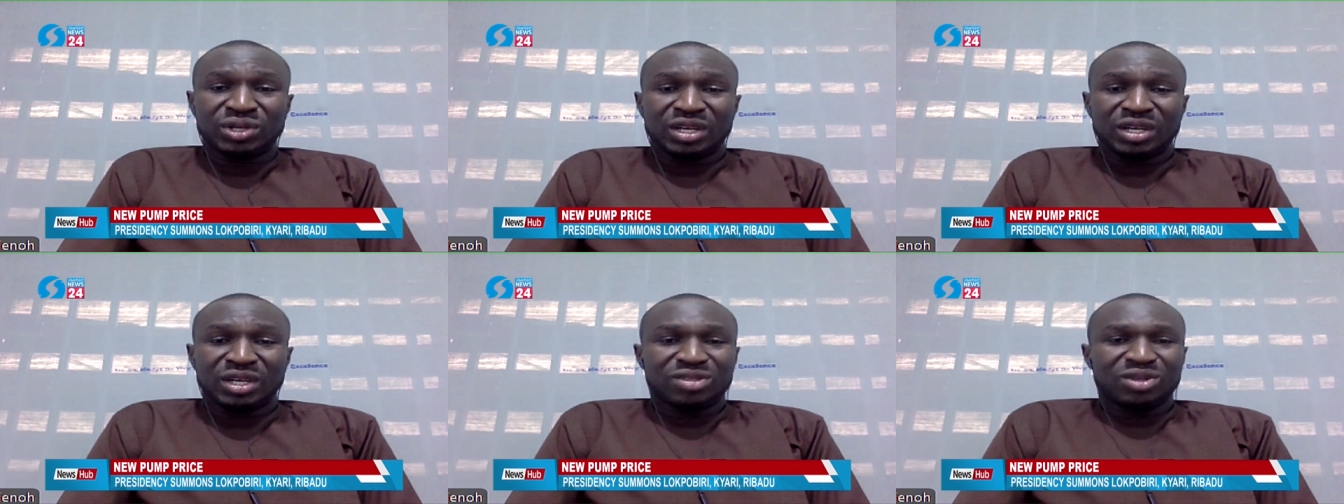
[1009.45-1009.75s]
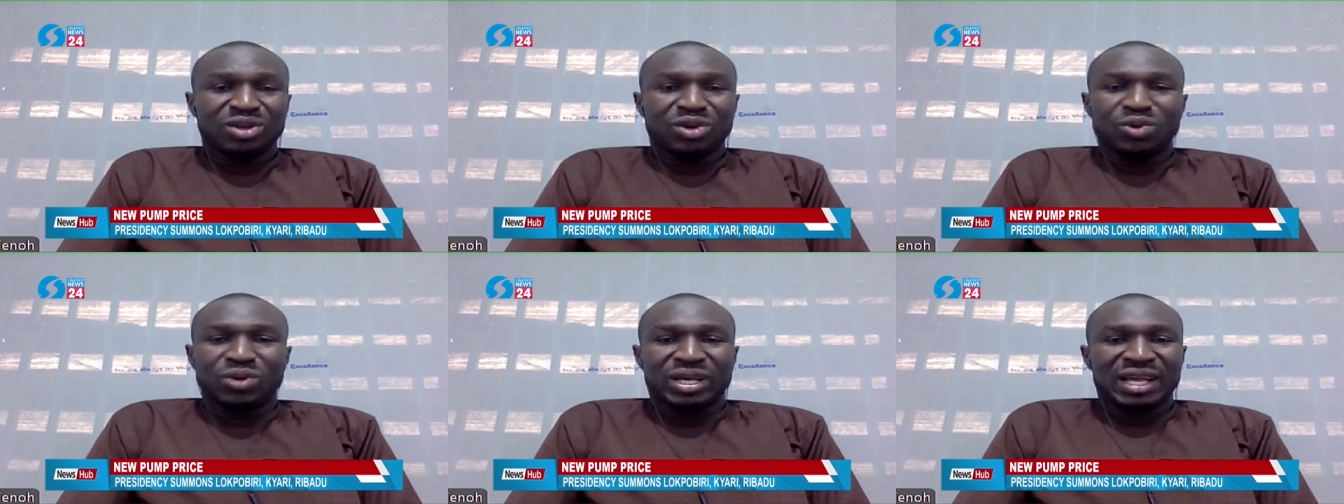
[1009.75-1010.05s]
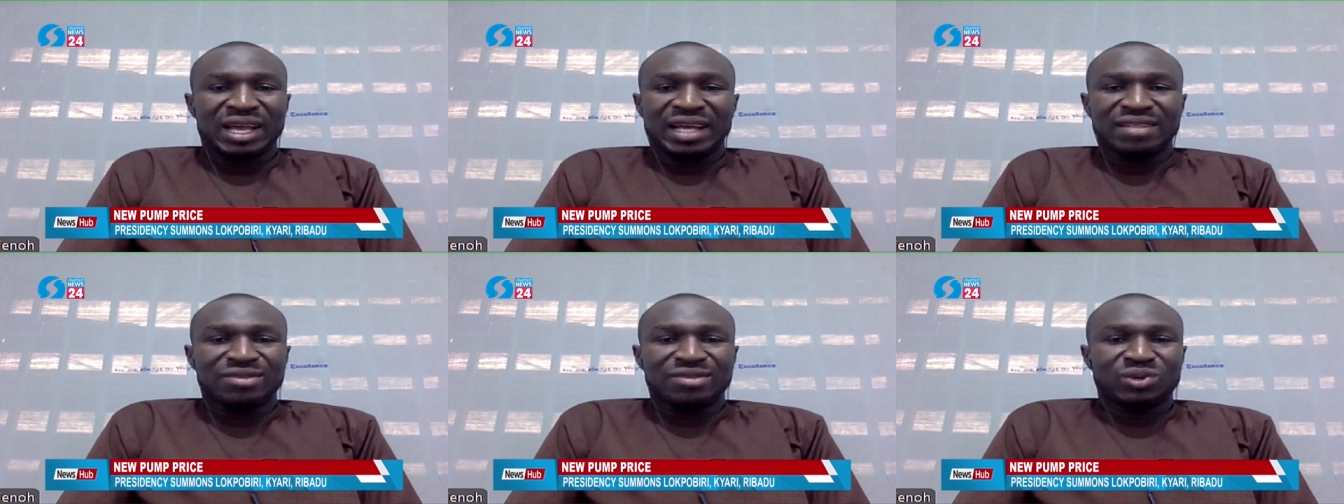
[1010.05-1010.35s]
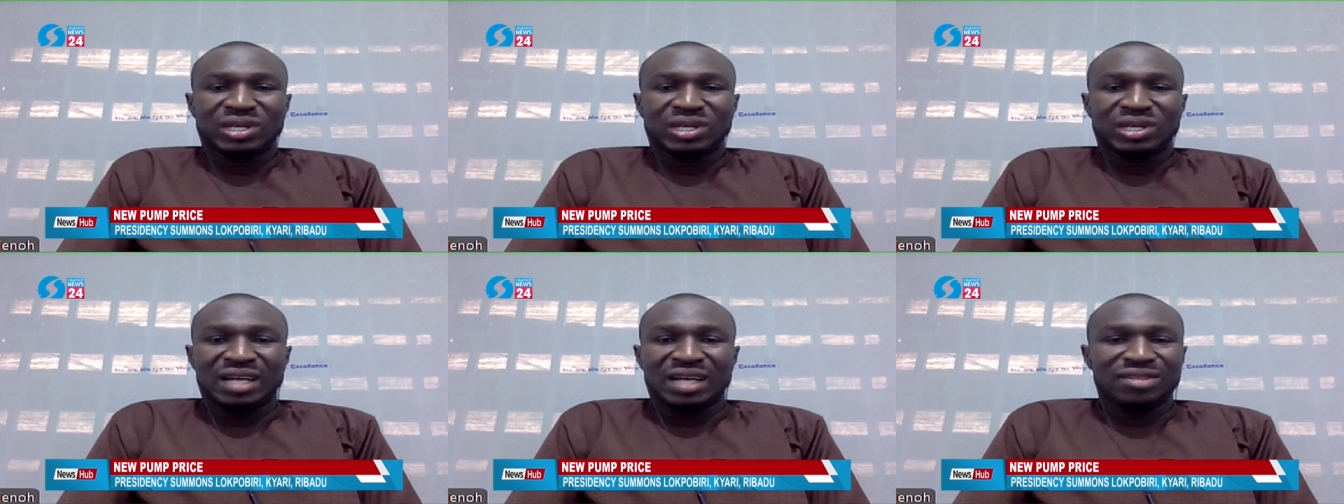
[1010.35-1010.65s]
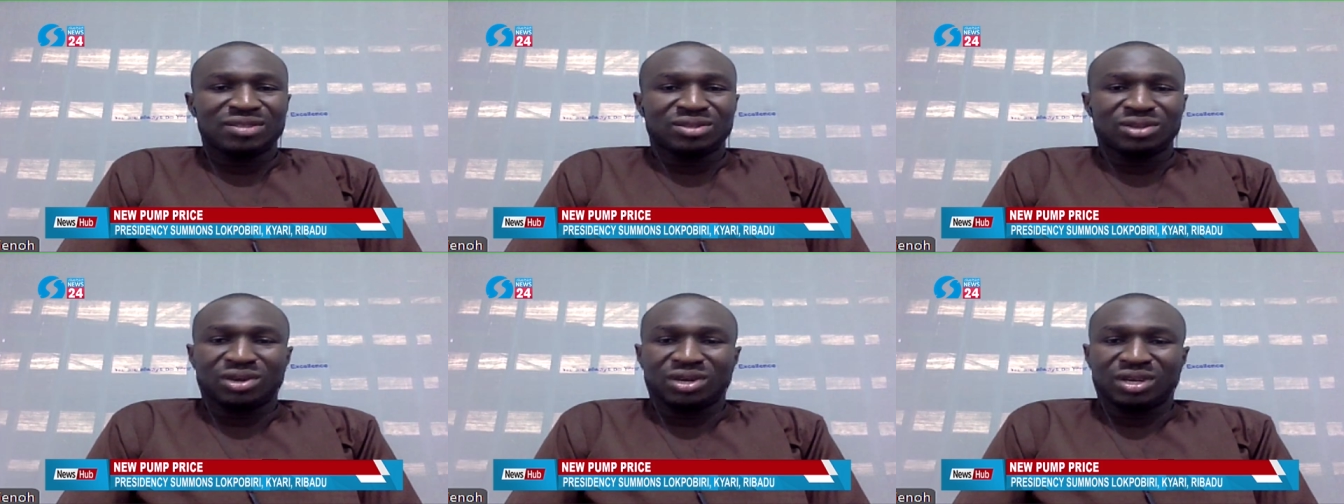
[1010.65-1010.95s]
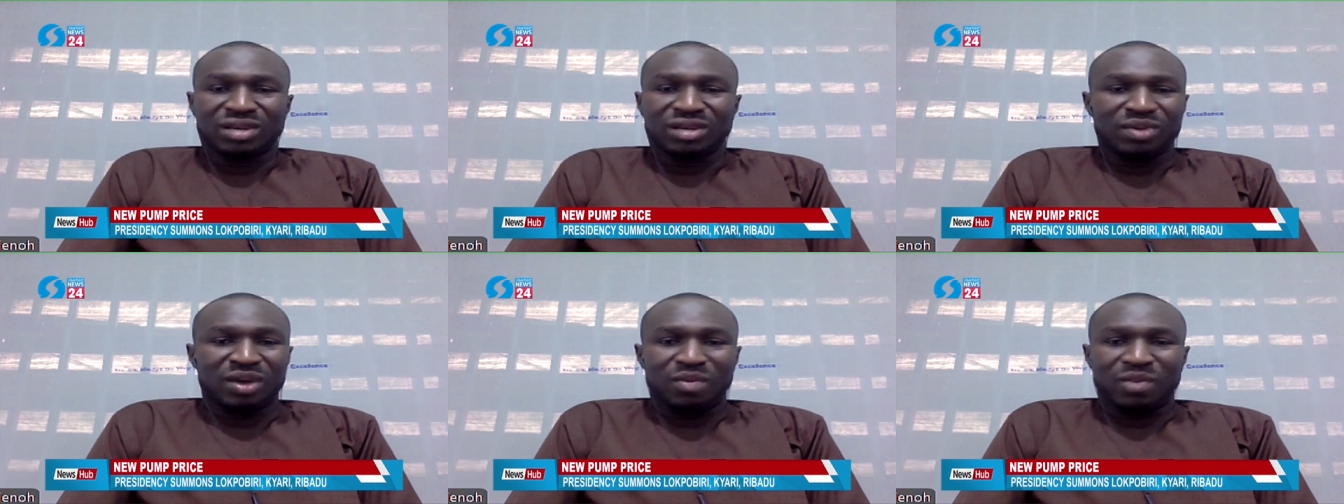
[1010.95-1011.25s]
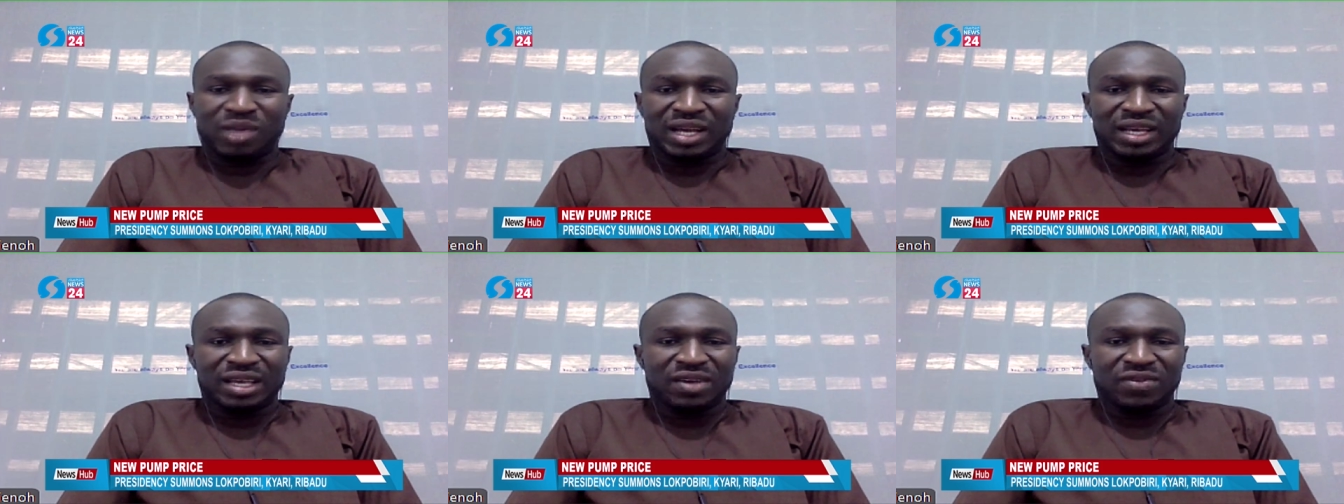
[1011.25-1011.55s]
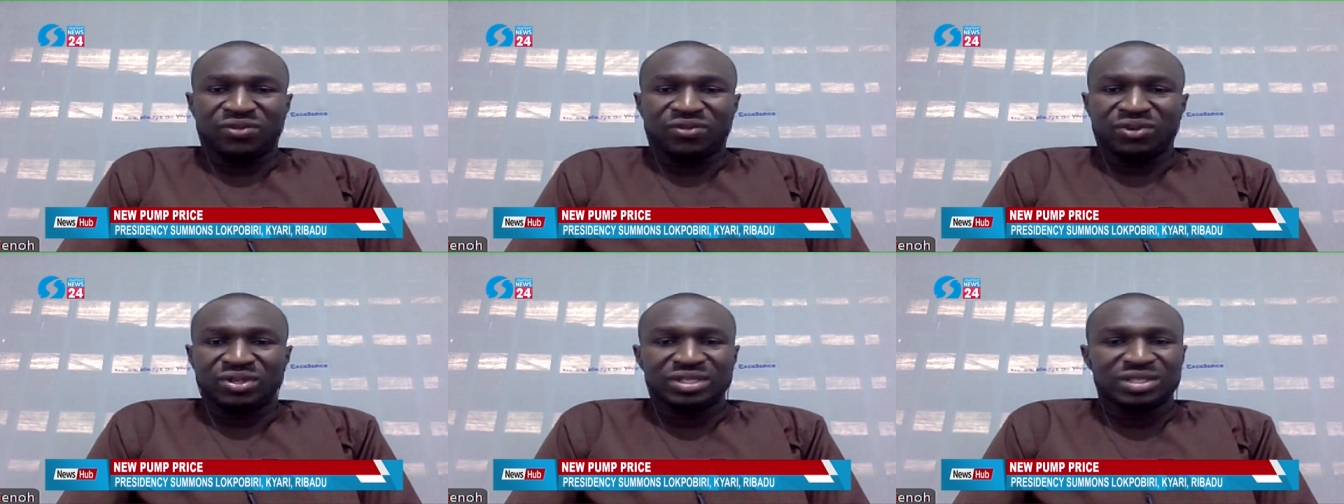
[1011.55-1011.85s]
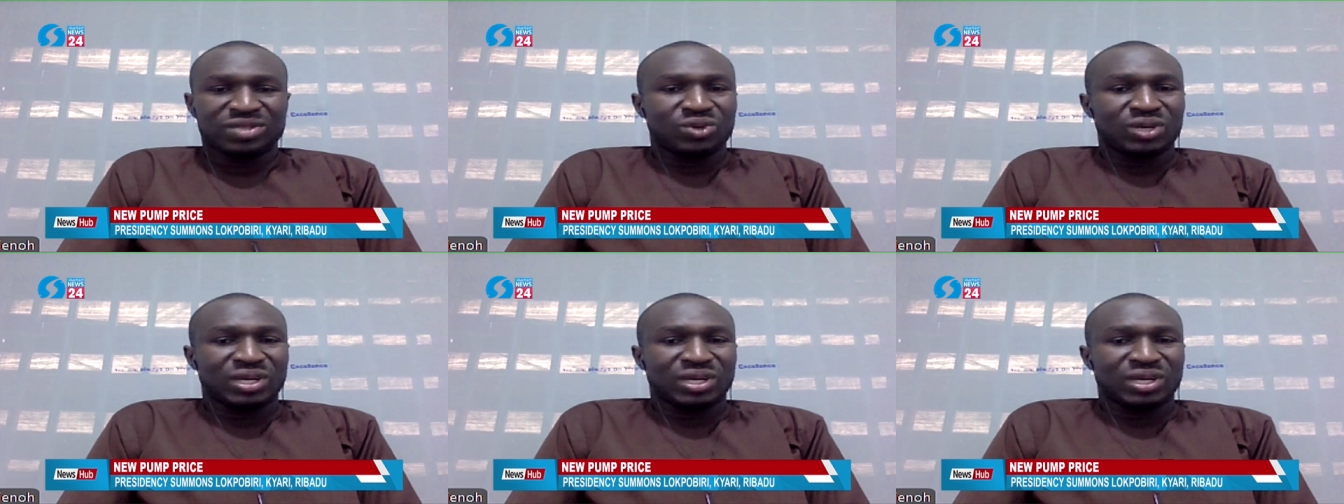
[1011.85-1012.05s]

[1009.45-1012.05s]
So we can't we can't talk about market forces.